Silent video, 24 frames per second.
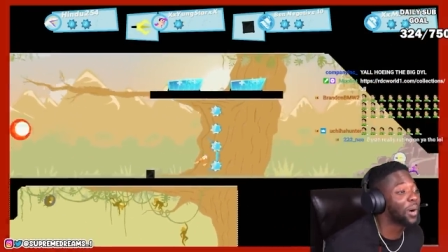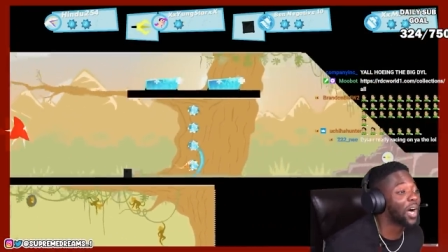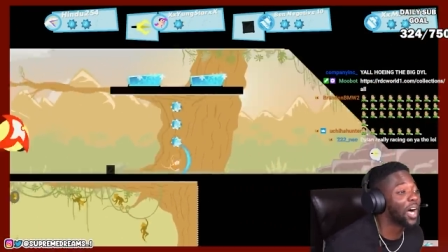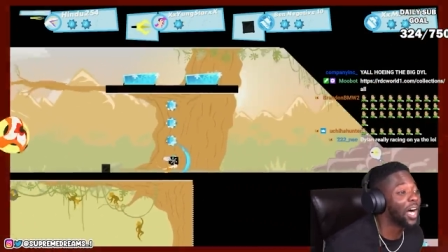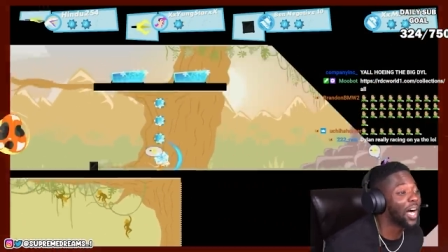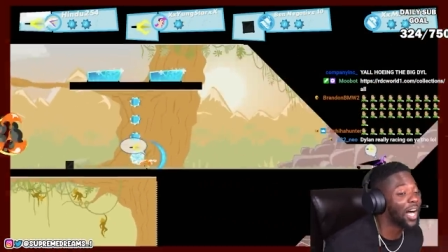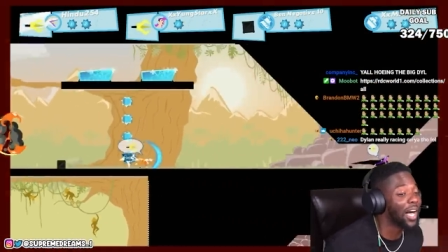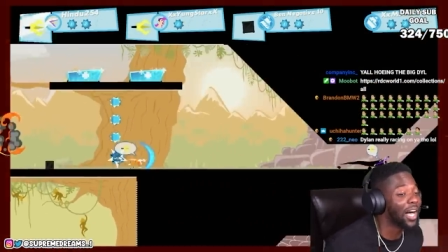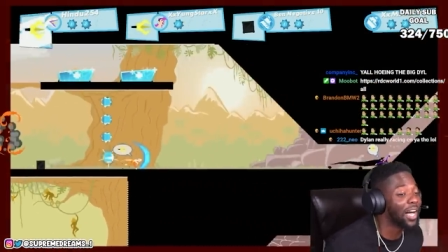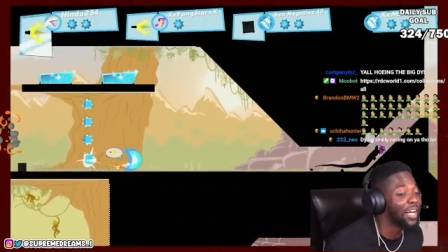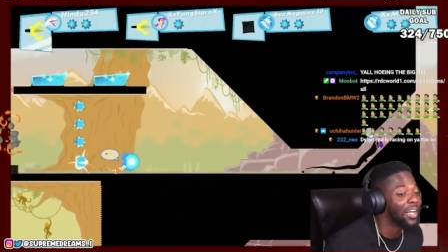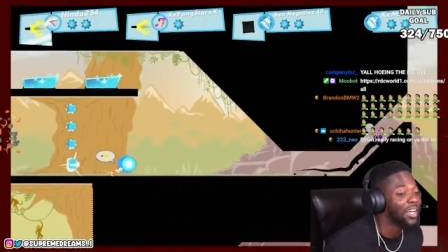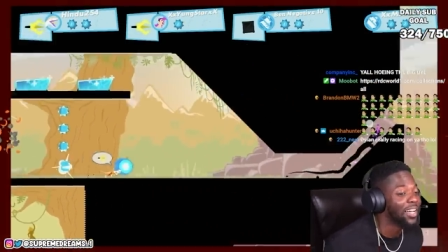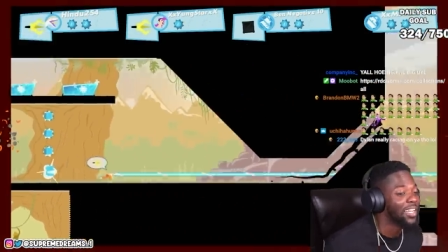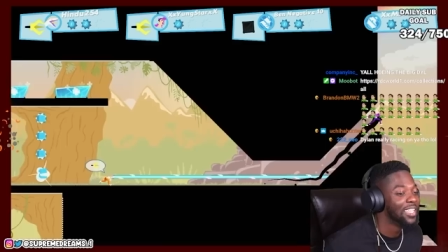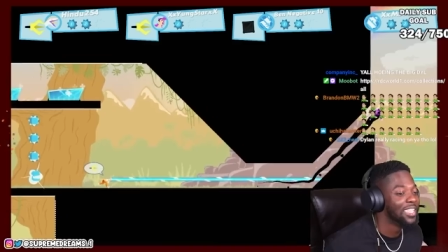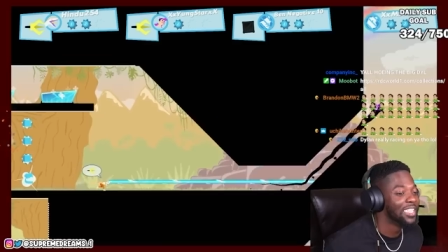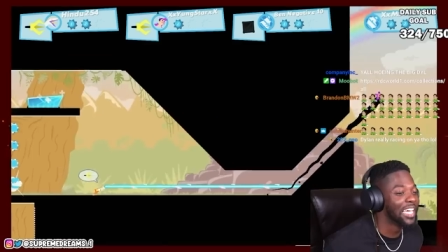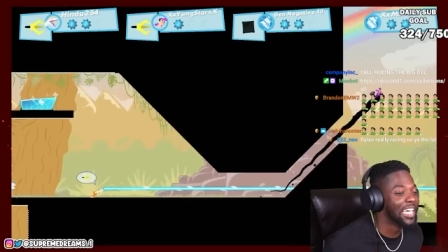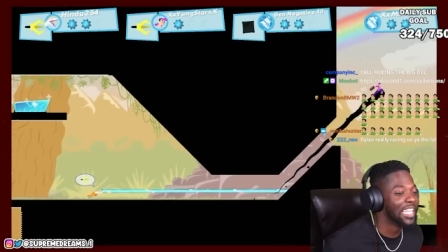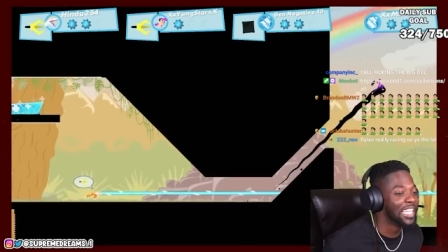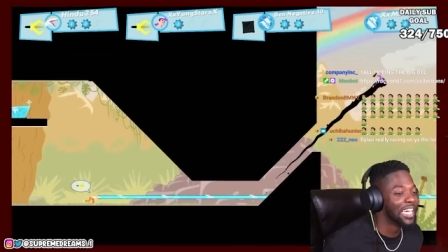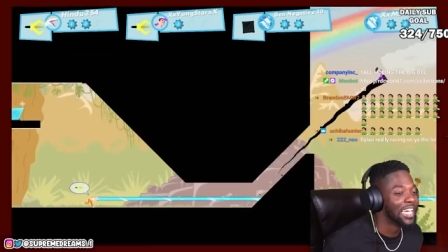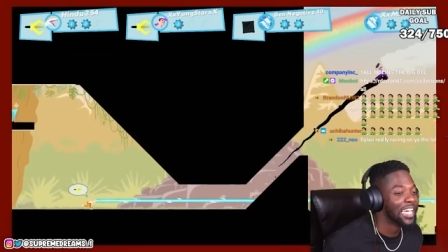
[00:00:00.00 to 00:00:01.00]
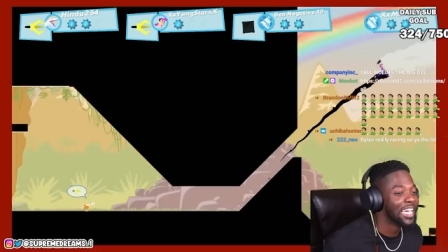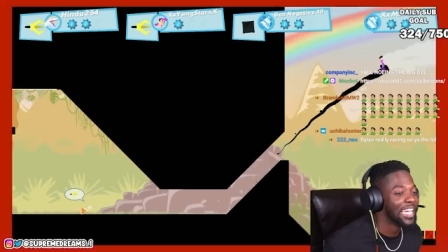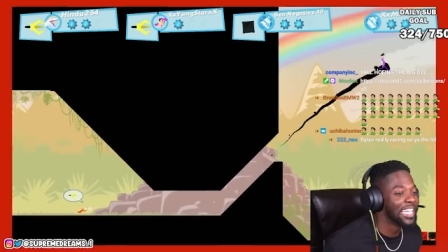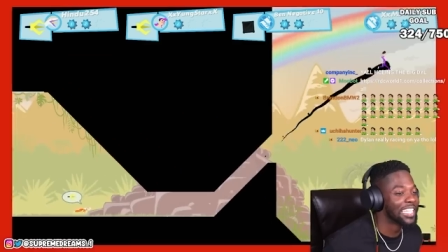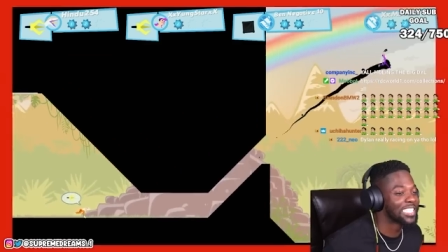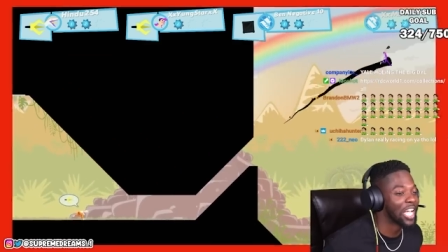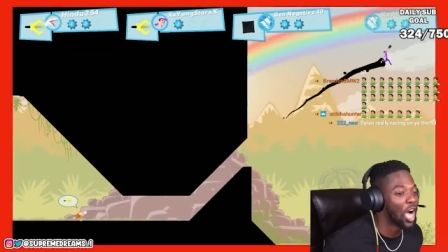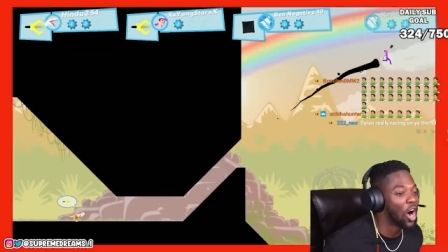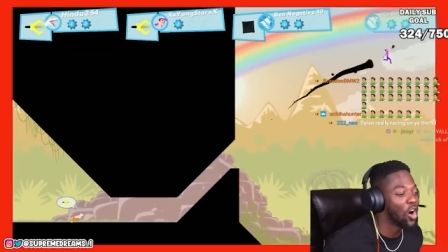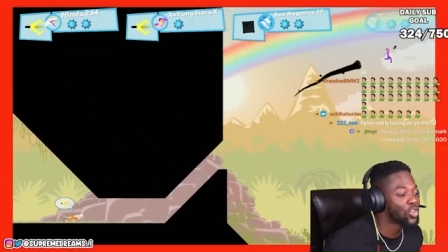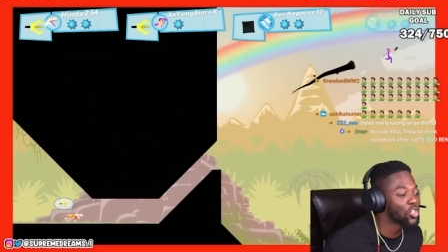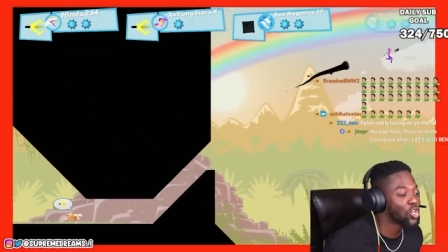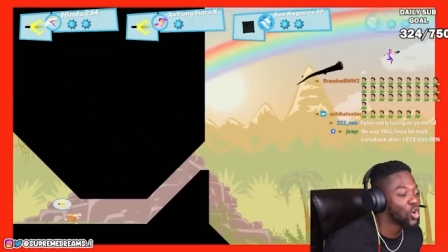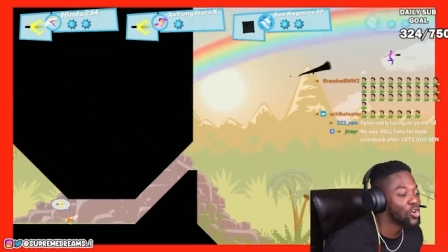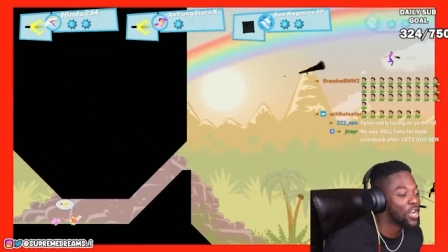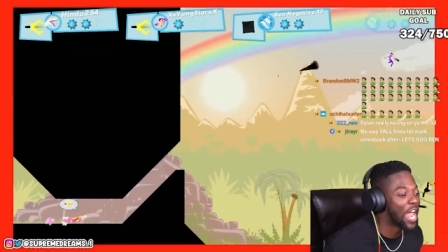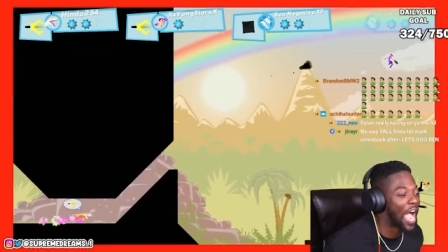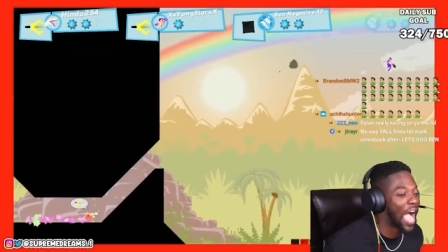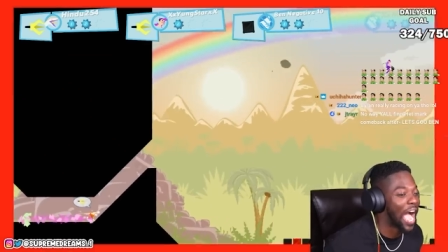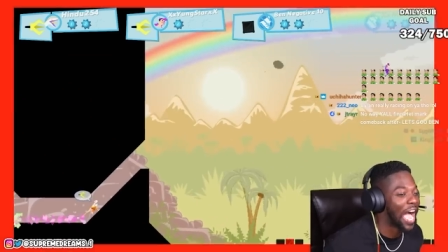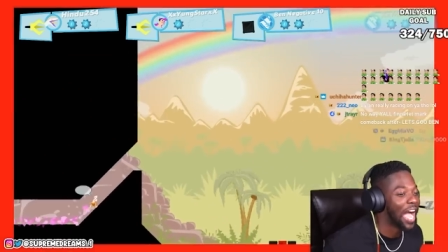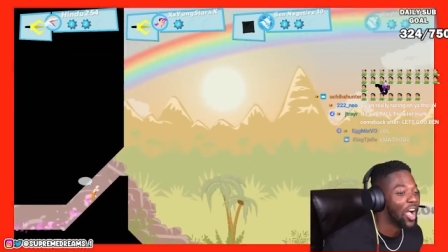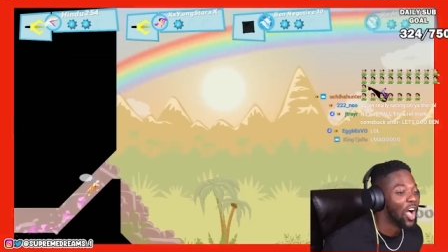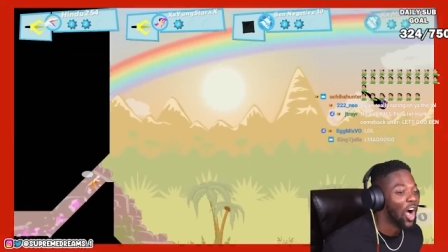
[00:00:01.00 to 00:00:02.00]
No, this it's fucking all
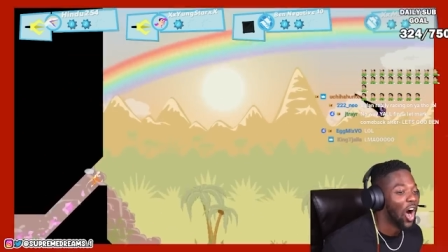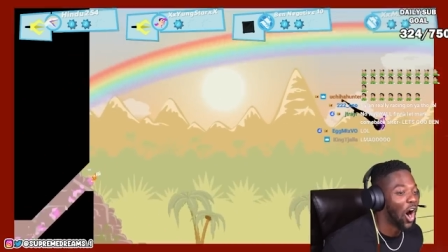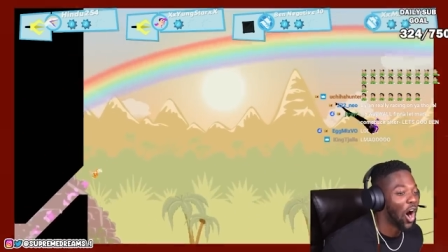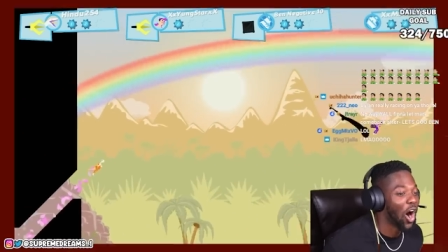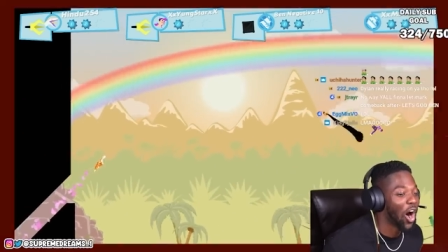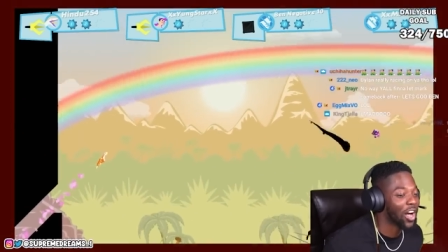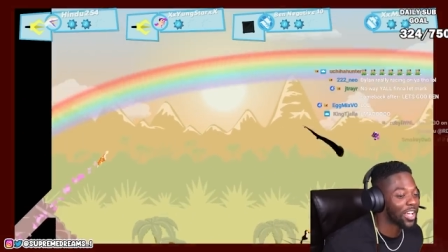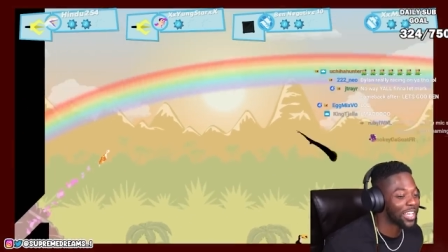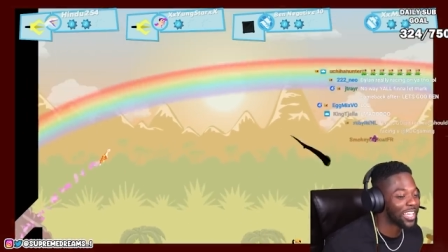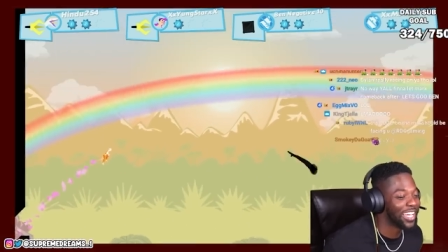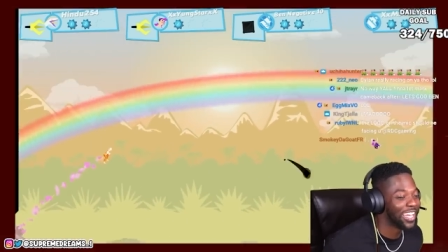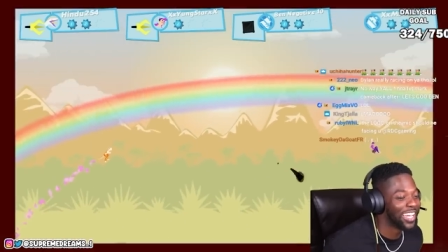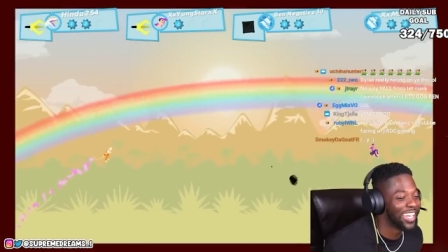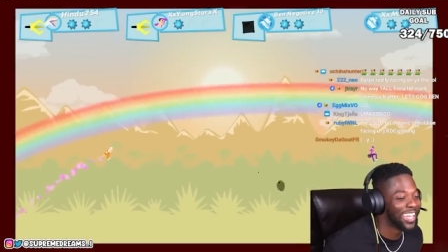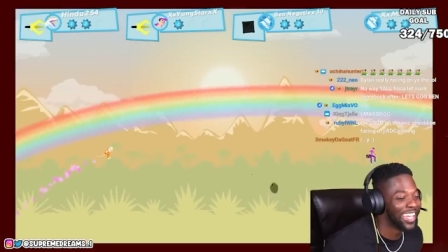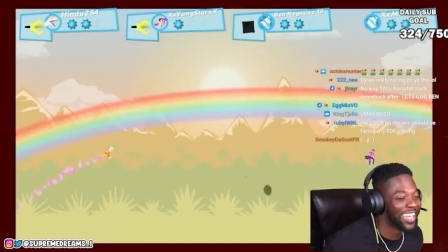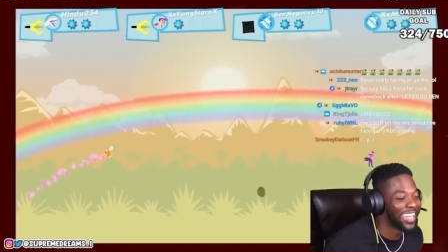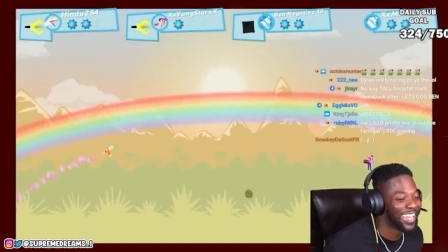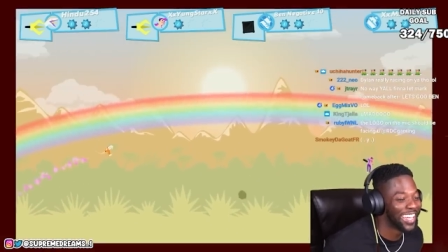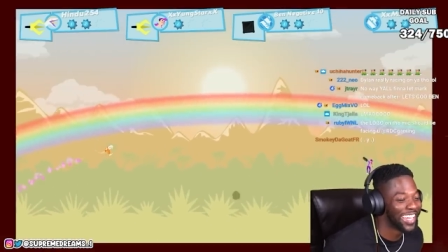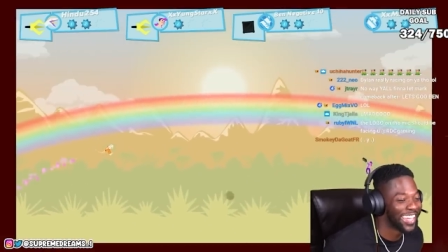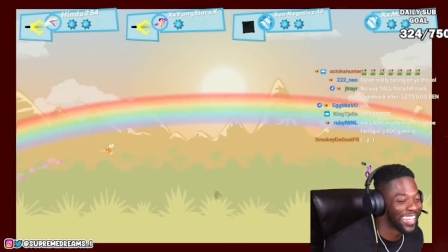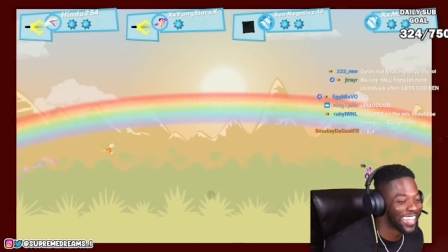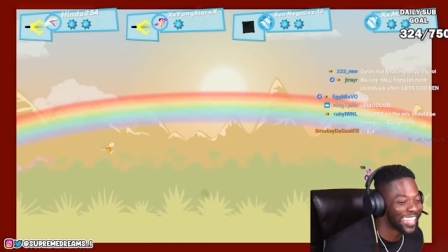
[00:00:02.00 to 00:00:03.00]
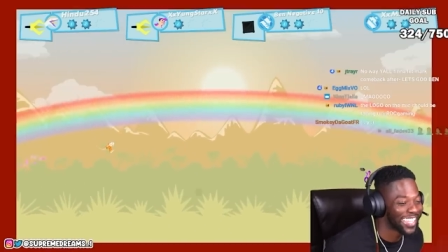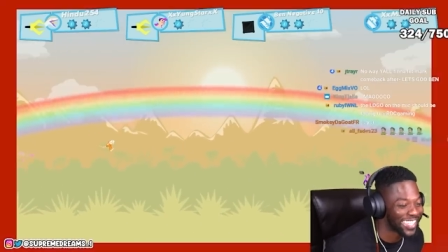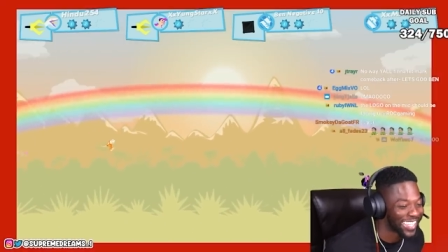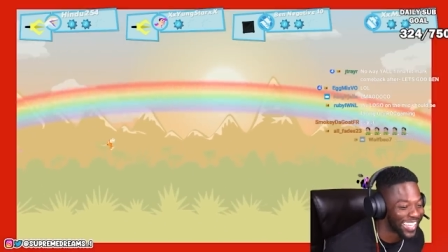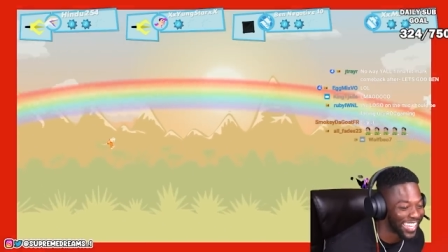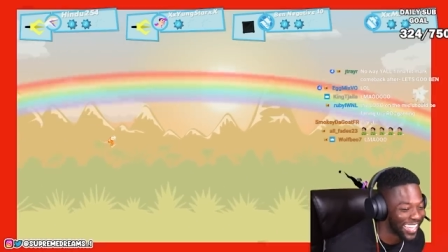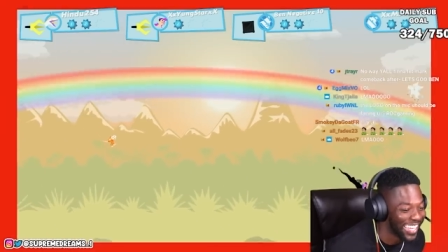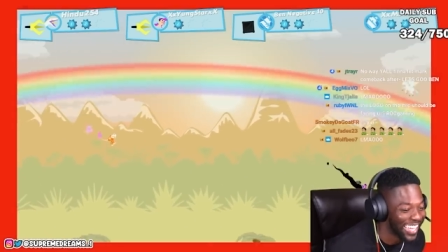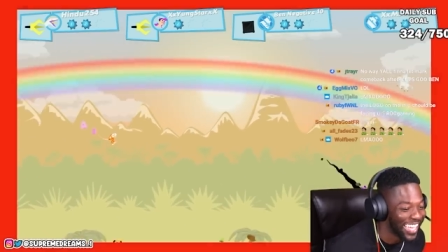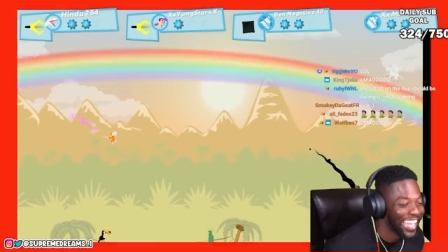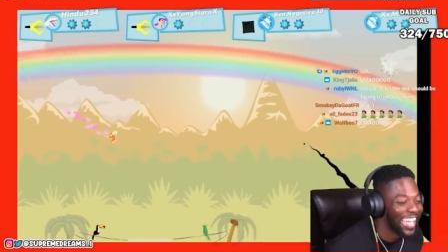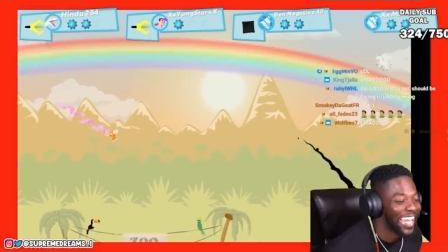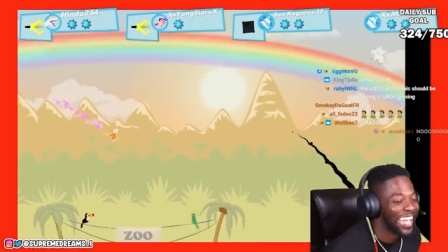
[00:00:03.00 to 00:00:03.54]
frame is all so hard.